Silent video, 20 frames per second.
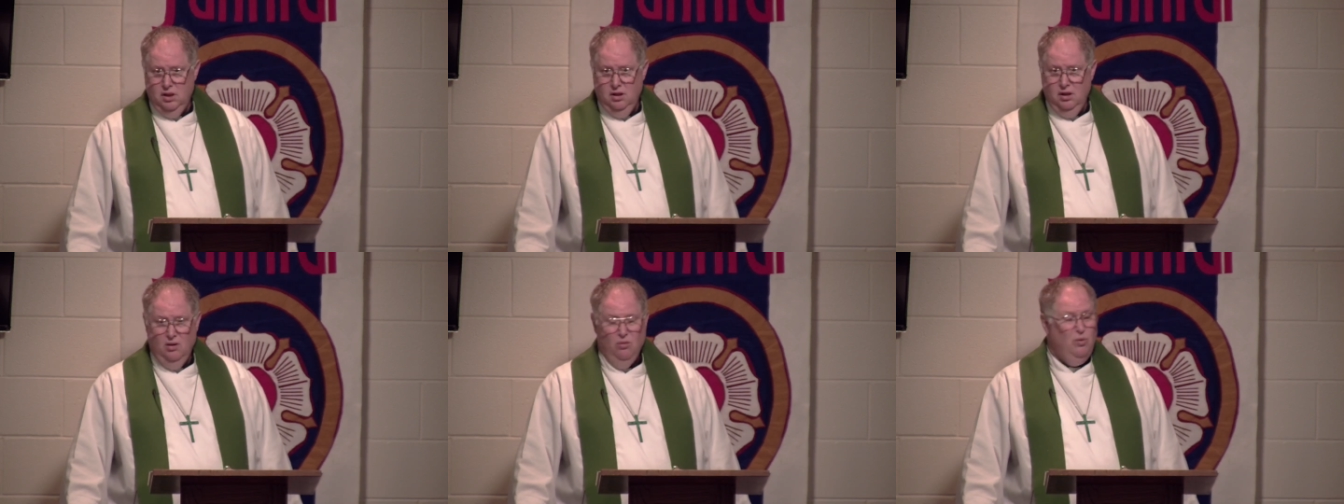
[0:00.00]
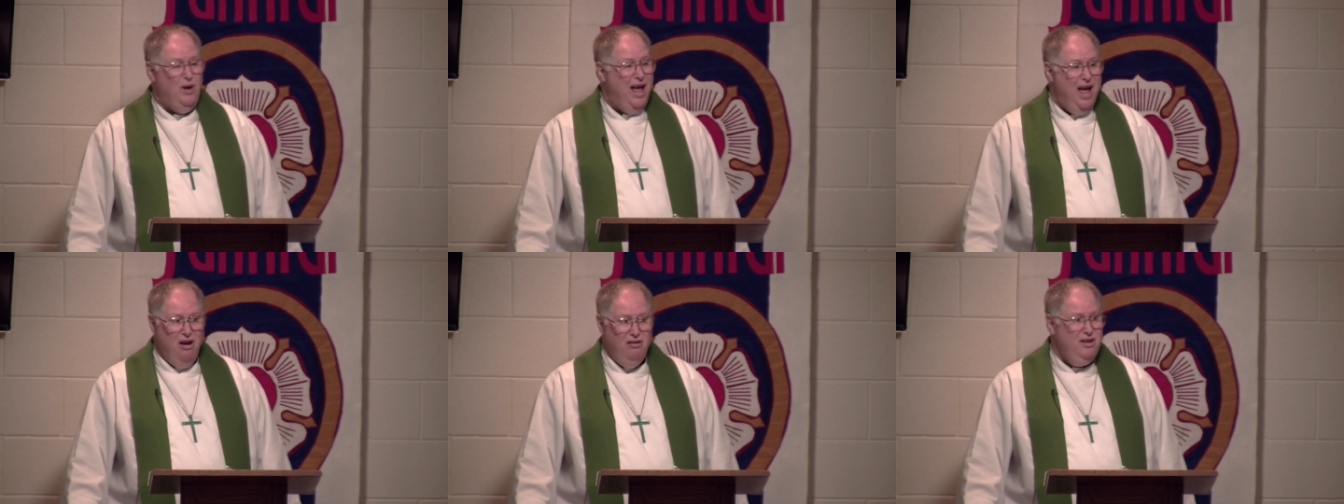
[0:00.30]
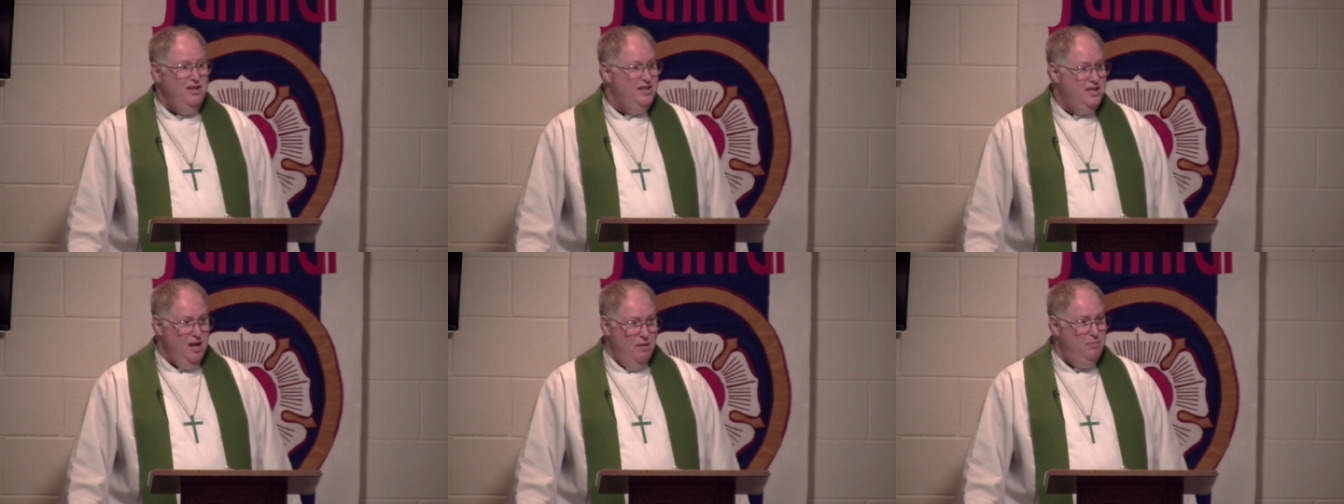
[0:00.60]
Well, how
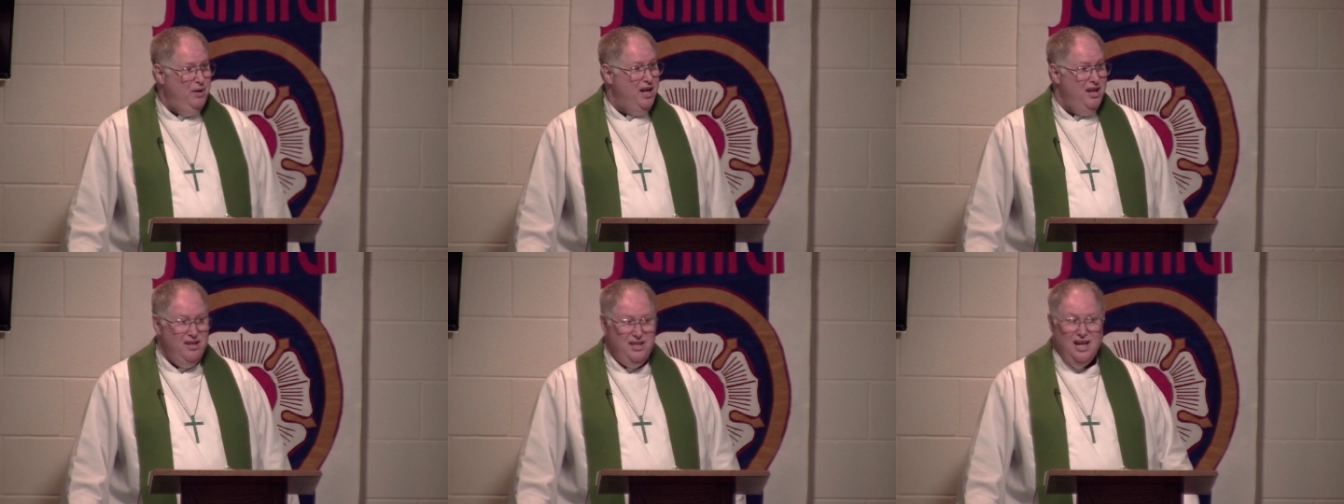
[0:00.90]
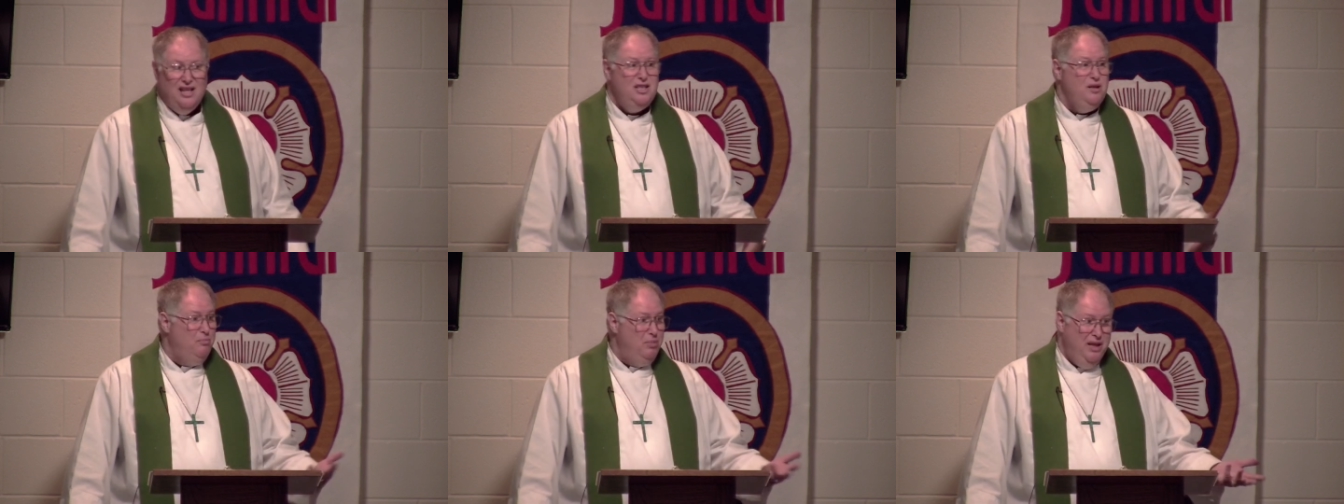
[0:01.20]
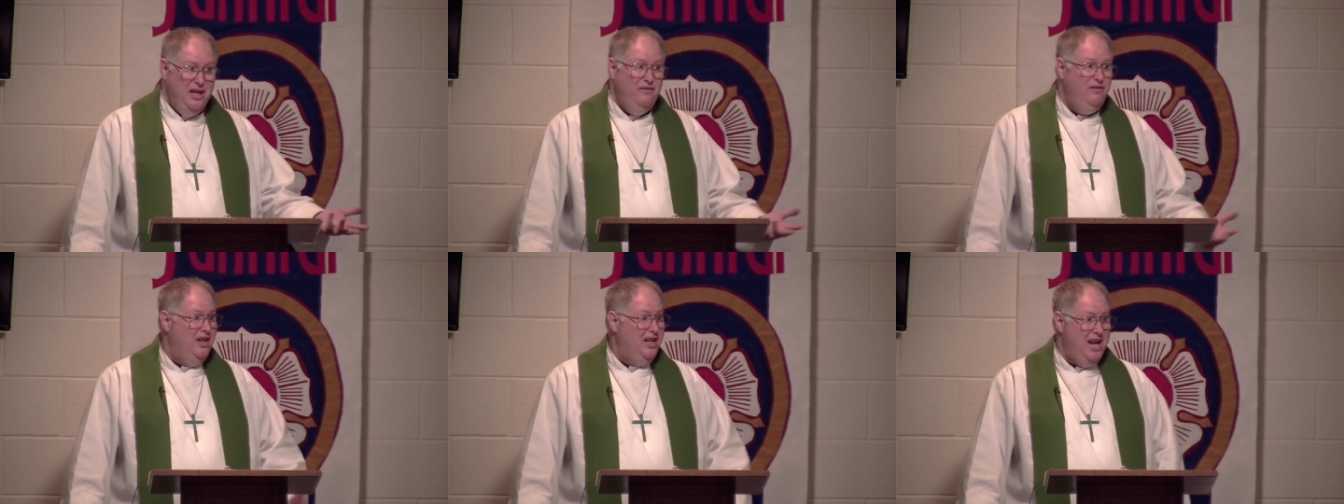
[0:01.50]
can somebody that doesn't
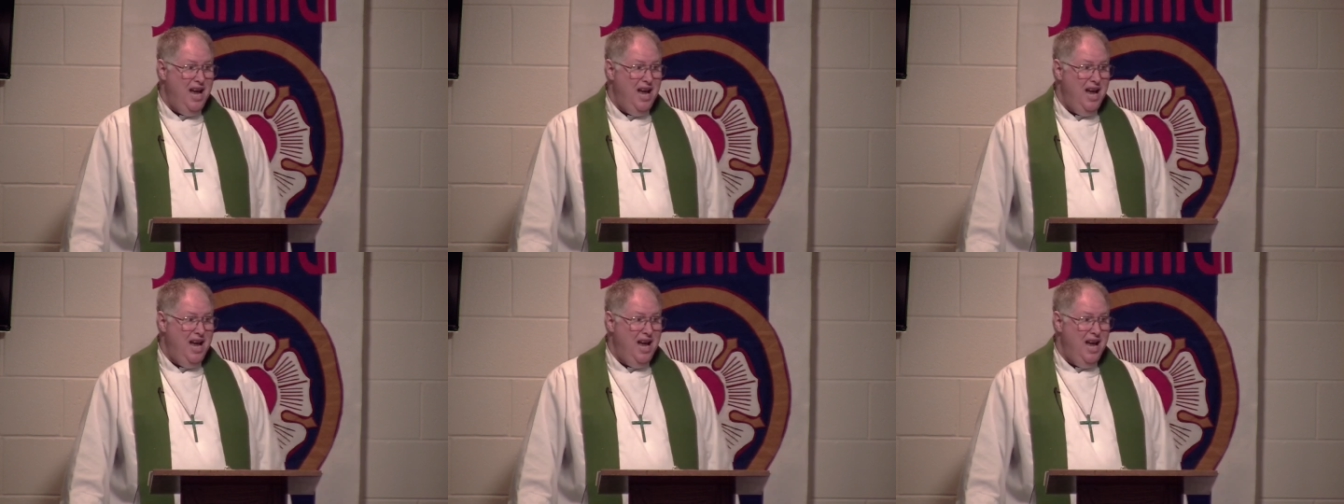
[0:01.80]
believe in